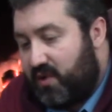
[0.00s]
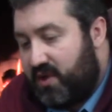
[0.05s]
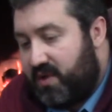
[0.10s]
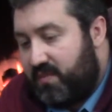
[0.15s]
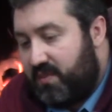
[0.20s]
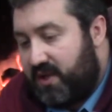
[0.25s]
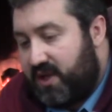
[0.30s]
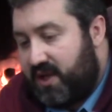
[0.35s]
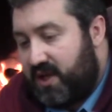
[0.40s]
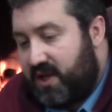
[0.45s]

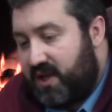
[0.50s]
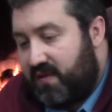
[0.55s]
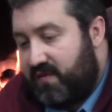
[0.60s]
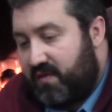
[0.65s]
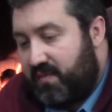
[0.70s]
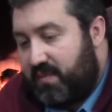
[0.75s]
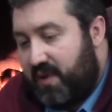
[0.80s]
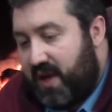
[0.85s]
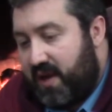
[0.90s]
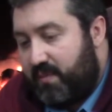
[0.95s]
Toward the
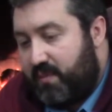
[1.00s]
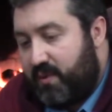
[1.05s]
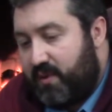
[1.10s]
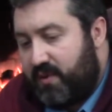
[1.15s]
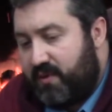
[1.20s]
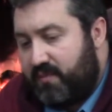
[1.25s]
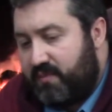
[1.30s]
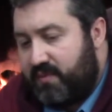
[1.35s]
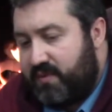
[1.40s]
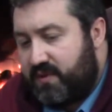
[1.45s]
beginning of the
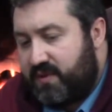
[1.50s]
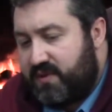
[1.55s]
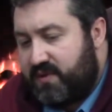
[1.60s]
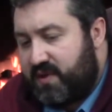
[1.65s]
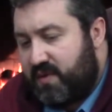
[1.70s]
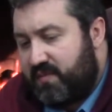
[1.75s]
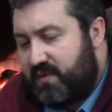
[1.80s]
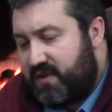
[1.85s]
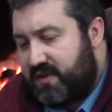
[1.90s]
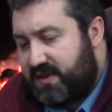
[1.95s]
paper,
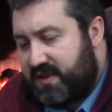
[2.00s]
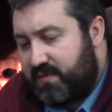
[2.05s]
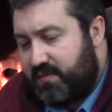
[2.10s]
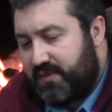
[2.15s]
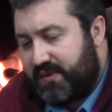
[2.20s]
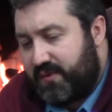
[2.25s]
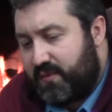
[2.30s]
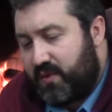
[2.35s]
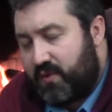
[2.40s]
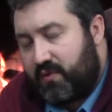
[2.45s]
some of
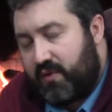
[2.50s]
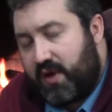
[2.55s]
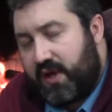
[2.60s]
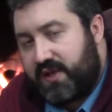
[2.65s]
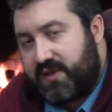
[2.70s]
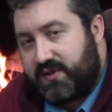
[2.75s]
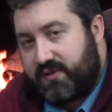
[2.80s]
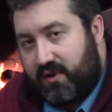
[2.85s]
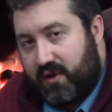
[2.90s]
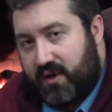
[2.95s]
the symbols were
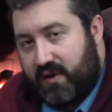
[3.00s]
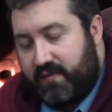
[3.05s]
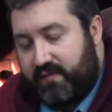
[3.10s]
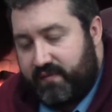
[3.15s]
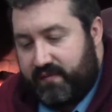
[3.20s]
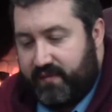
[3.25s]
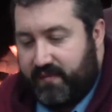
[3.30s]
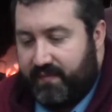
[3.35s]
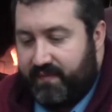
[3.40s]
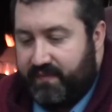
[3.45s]
crossed
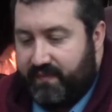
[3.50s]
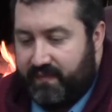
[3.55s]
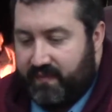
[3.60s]
off.